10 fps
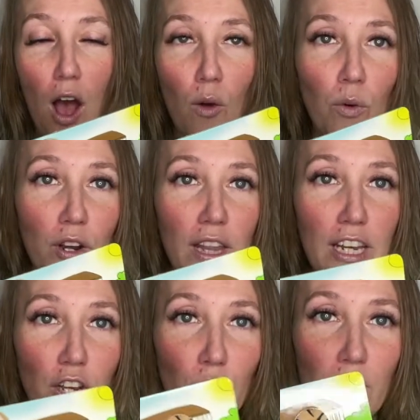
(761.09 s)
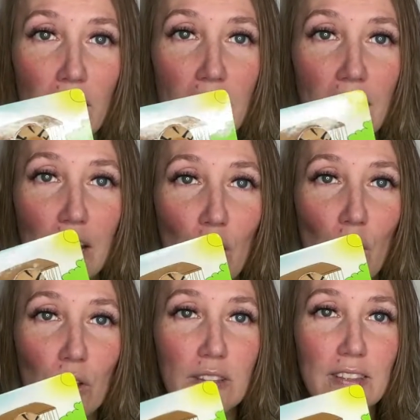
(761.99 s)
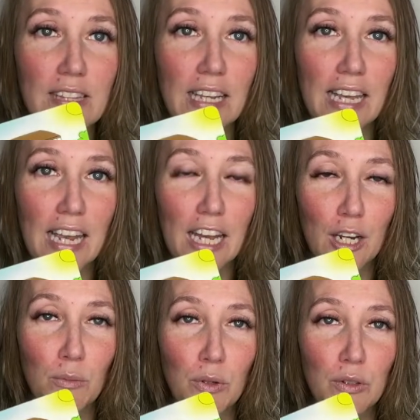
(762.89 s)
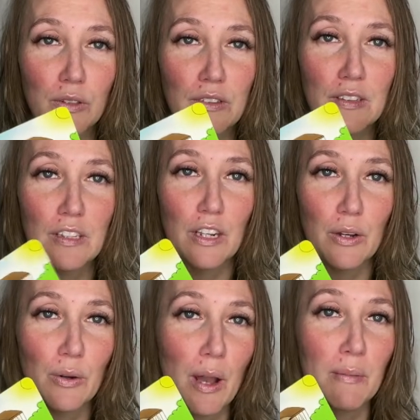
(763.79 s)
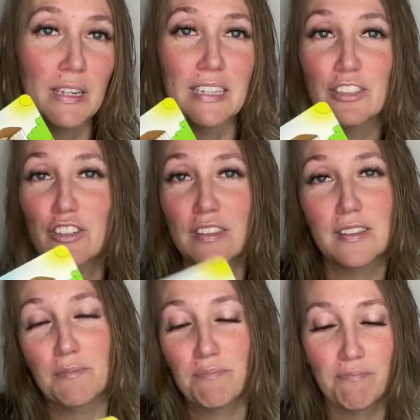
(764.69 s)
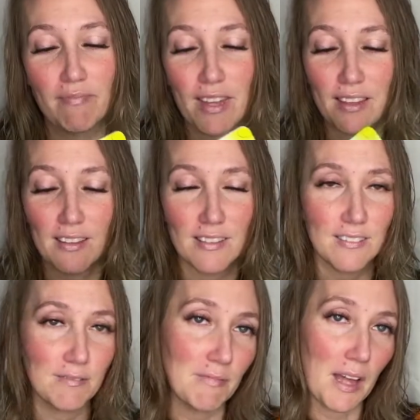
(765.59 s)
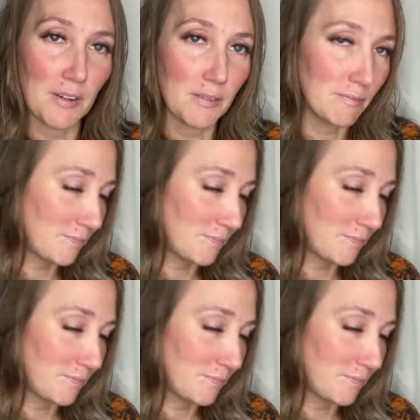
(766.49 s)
What are they doing? Oh, silly animals. You know, I mean, it's just, I don't know.